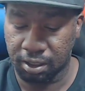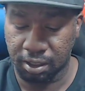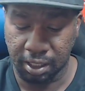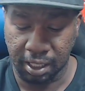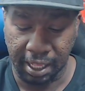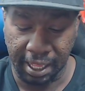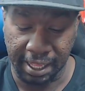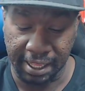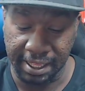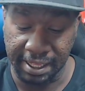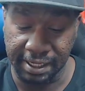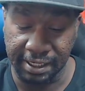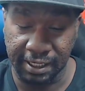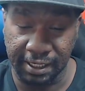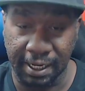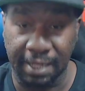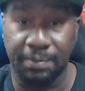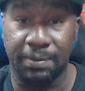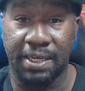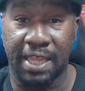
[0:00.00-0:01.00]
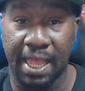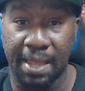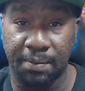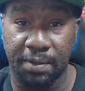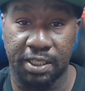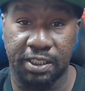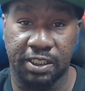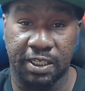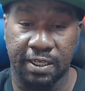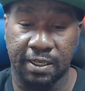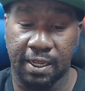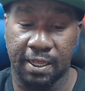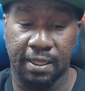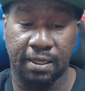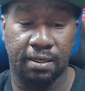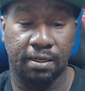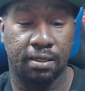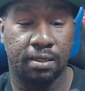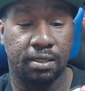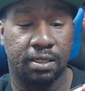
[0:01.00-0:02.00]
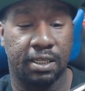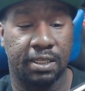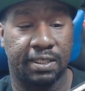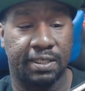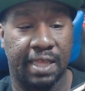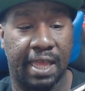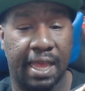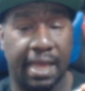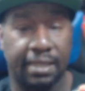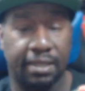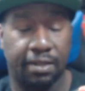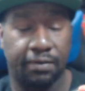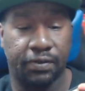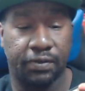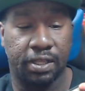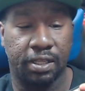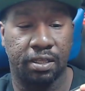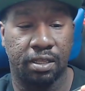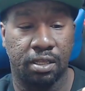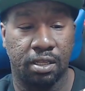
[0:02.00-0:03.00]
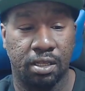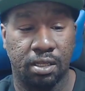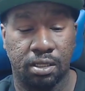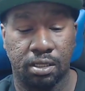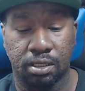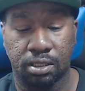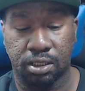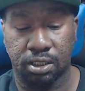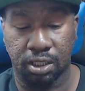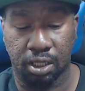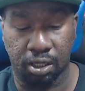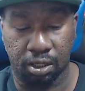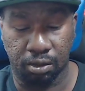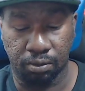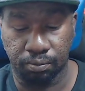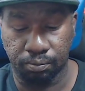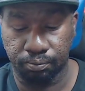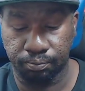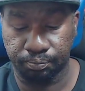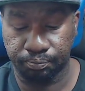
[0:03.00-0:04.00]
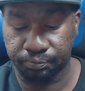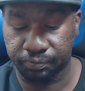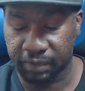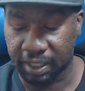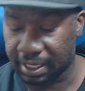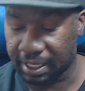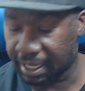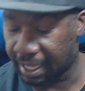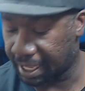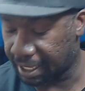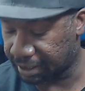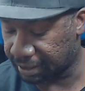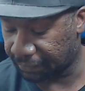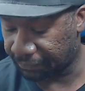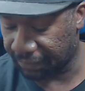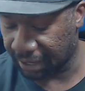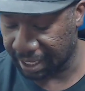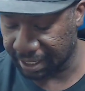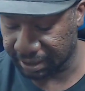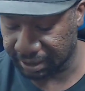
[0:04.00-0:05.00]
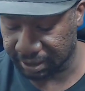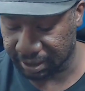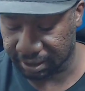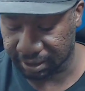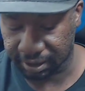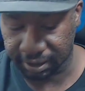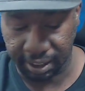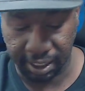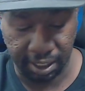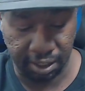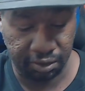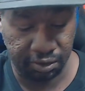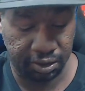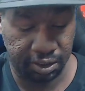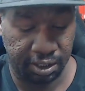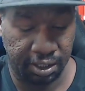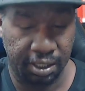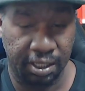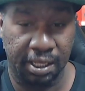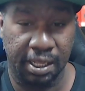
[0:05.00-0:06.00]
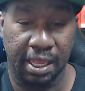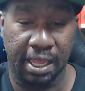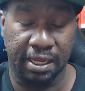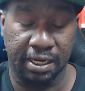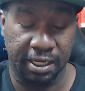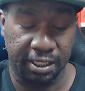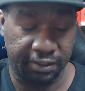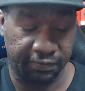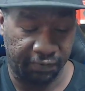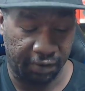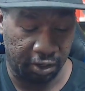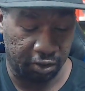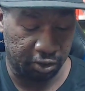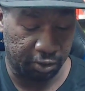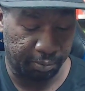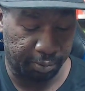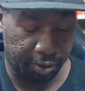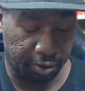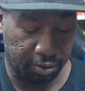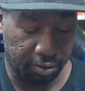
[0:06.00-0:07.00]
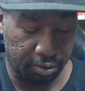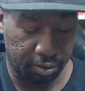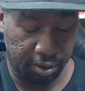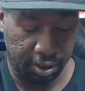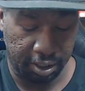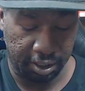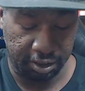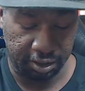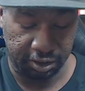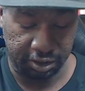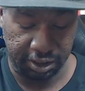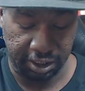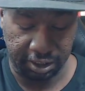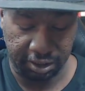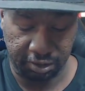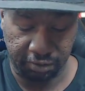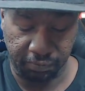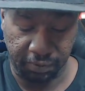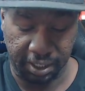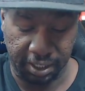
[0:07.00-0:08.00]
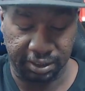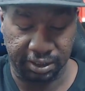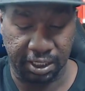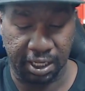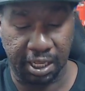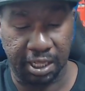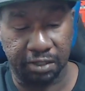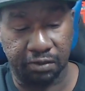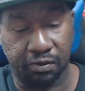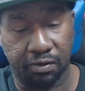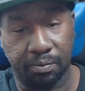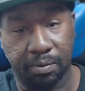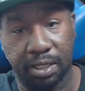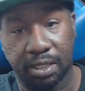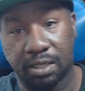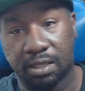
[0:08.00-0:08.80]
I ended up damaging it, the side of it. So I had to find something else, and this foldable is just the right size for me.